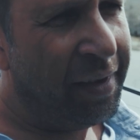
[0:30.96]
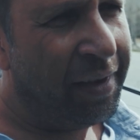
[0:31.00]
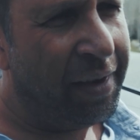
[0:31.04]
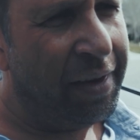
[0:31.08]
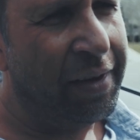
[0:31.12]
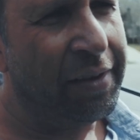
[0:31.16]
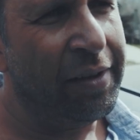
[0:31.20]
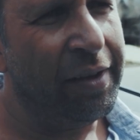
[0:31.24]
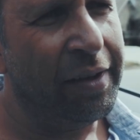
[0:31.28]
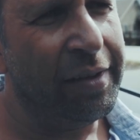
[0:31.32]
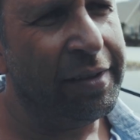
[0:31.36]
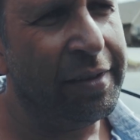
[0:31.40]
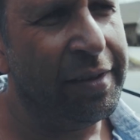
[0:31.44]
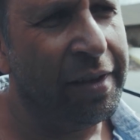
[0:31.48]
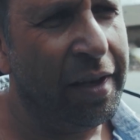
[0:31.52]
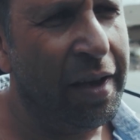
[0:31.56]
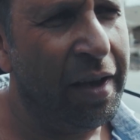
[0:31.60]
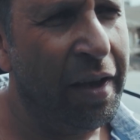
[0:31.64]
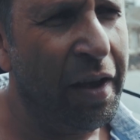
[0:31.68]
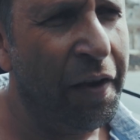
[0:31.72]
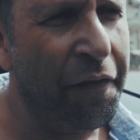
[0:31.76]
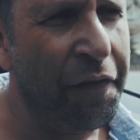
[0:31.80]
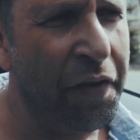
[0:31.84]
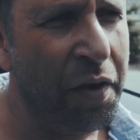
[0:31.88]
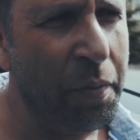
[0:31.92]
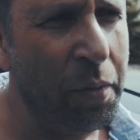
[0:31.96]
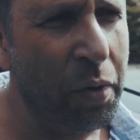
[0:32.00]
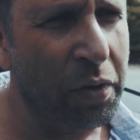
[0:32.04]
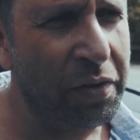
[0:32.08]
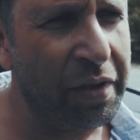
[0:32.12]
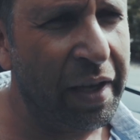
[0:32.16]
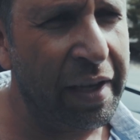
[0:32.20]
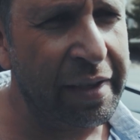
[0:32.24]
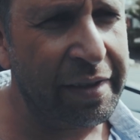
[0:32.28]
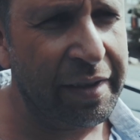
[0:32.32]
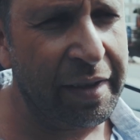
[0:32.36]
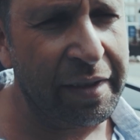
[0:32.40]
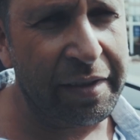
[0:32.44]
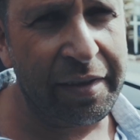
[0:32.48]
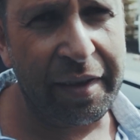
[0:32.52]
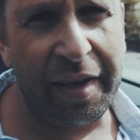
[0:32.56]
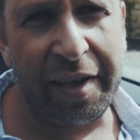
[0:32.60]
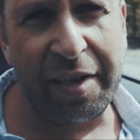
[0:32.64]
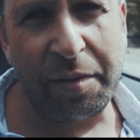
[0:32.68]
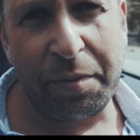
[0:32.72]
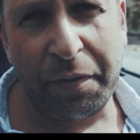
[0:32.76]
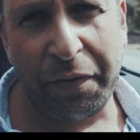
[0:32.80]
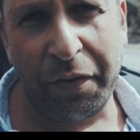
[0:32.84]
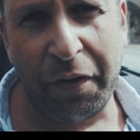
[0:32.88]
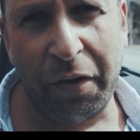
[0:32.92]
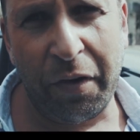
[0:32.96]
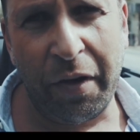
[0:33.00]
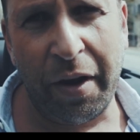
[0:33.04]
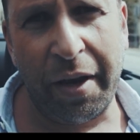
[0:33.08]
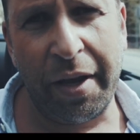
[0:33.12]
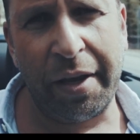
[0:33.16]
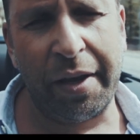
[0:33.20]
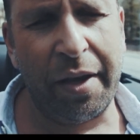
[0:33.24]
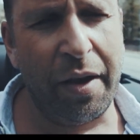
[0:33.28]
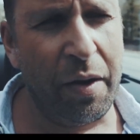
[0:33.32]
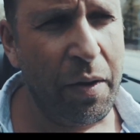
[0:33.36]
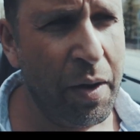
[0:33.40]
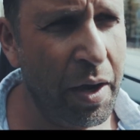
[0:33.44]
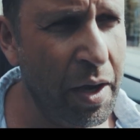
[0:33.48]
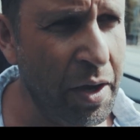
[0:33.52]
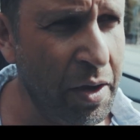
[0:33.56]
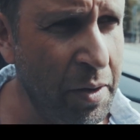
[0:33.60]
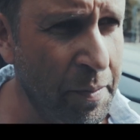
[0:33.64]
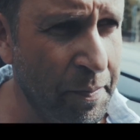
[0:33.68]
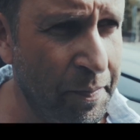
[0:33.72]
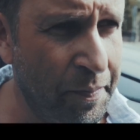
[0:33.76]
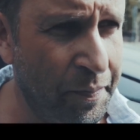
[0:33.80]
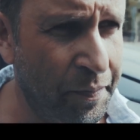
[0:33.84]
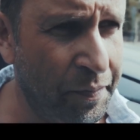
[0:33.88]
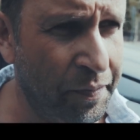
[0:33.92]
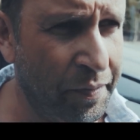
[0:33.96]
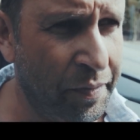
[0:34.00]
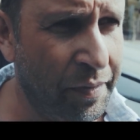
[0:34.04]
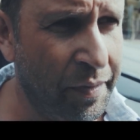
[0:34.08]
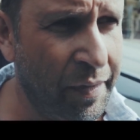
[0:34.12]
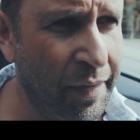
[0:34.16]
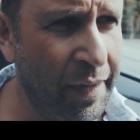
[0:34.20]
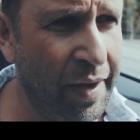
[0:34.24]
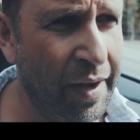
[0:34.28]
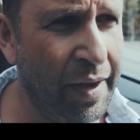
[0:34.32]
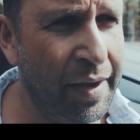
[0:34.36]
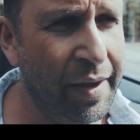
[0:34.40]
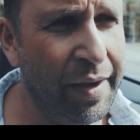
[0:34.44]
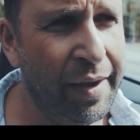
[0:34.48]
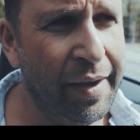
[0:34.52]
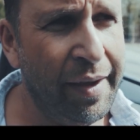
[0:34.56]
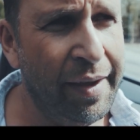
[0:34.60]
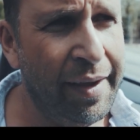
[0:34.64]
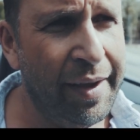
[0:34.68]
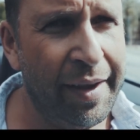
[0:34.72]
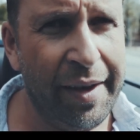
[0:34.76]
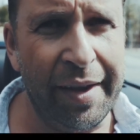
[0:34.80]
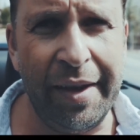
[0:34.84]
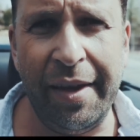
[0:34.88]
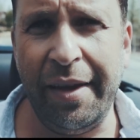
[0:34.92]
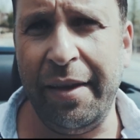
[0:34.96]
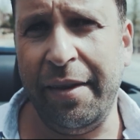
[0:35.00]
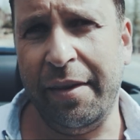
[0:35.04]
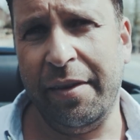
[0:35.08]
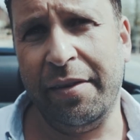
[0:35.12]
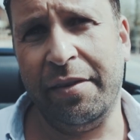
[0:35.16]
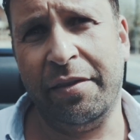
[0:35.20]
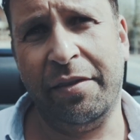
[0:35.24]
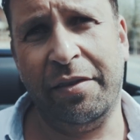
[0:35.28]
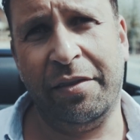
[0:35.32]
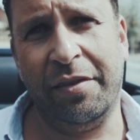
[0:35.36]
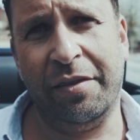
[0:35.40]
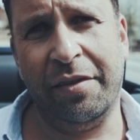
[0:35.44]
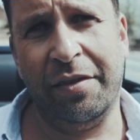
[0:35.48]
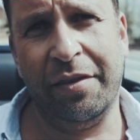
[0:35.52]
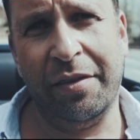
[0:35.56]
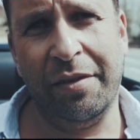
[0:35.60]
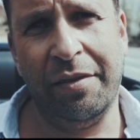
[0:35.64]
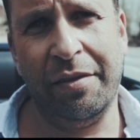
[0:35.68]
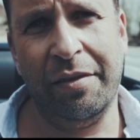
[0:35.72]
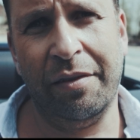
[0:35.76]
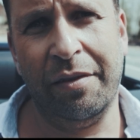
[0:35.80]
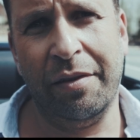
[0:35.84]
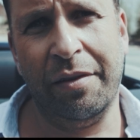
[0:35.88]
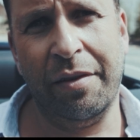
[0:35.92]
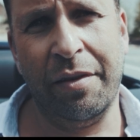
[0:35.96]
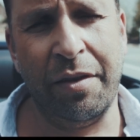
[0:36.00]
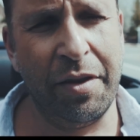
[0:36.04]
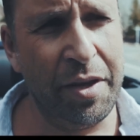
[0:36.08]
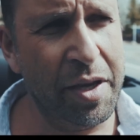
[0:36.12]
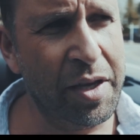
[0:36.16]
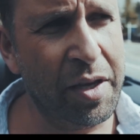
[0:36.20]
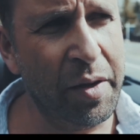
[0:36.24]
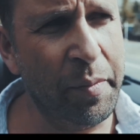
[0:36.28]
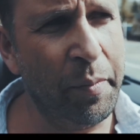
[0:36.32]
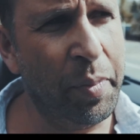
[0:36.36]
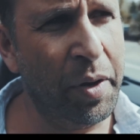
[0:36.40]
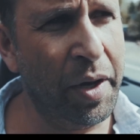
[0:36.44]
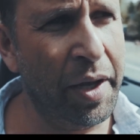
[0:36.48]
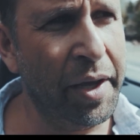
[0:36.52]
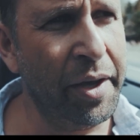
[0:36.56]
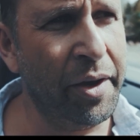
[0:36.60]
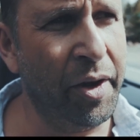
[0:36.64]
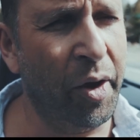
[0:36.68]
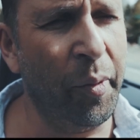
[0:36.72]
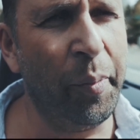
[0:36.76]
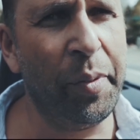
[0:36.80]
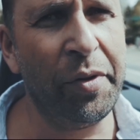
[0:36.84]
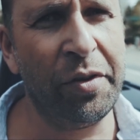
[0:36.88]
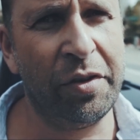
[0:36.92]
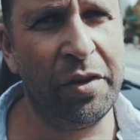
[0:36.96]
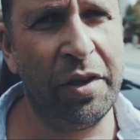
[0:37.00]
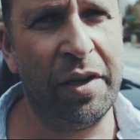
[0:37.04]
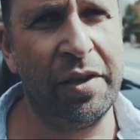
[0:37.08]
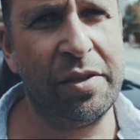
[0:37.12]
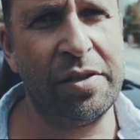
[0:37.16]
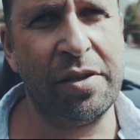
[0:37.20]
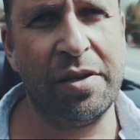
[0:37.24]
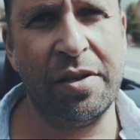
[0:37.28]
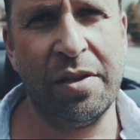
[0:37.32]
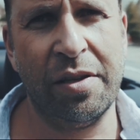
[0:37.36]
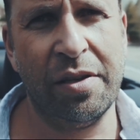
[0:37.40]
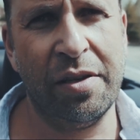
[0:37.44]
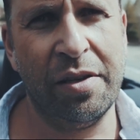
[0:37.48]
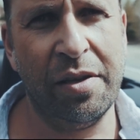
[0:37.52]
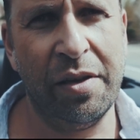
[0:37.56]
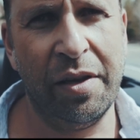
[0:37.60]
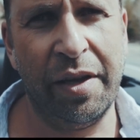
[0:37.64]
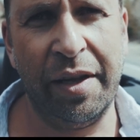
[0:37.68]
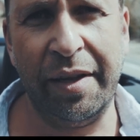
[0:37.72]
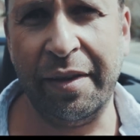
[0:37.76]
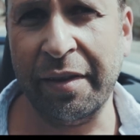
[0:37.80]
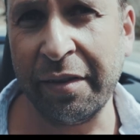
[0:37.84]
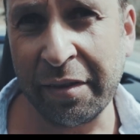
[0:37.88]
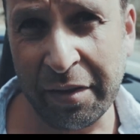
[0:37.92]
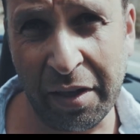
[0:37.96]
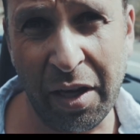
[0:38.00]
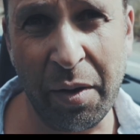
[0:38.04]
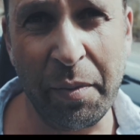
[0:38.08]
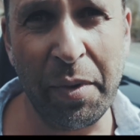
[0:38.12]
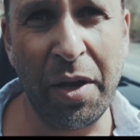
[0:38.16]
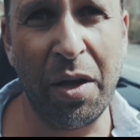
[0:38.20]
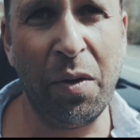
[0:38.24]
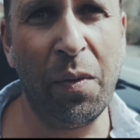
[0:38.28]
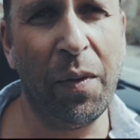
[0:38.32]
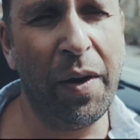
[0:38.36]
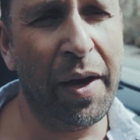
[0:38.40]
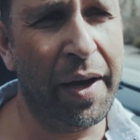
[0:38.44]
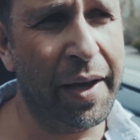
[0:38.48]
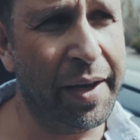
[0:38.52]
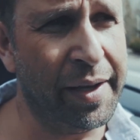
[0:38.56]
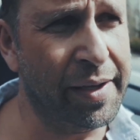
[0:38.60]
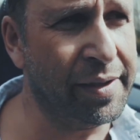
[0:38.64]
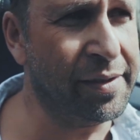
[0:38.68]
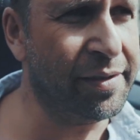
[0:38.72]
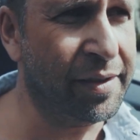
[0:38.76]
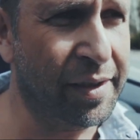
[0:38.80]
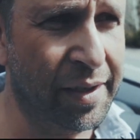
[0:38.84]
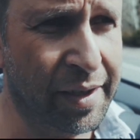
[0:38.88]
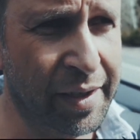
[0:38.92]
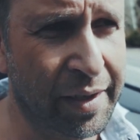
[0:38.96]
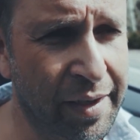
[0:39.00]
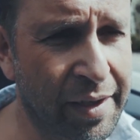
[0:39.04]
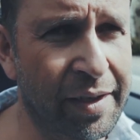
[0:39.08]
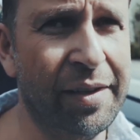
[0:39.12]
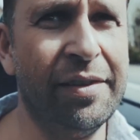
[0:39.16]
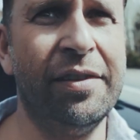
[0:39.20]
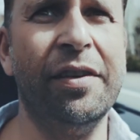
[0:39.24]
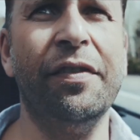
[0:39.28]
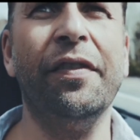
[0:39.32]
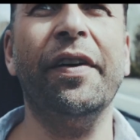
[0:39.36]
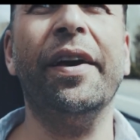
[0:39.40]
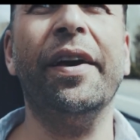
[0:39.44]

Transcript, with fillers: and I've got uh, a few more days in the States before I go home. And it is the complete opposite in so many ways to